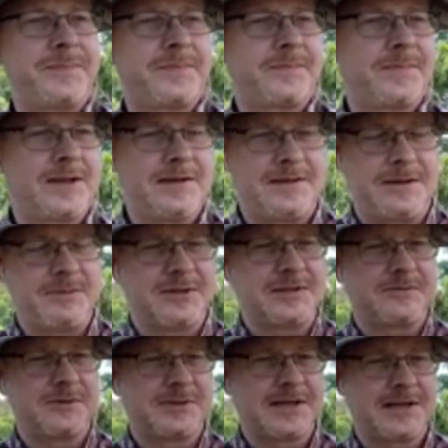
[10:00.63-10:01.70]
gotta think about this for
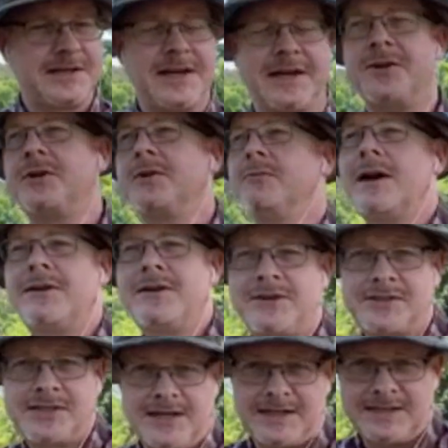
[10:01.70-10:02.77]
a second. Yeah, you can roundhouse
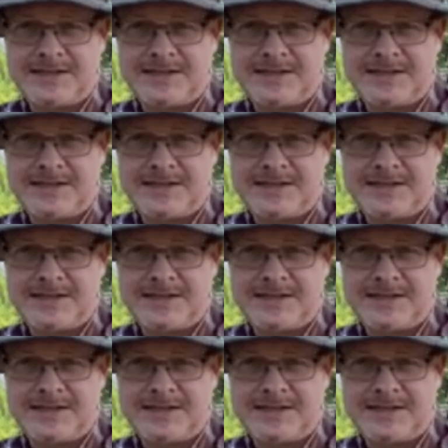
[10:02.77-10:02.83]
kick into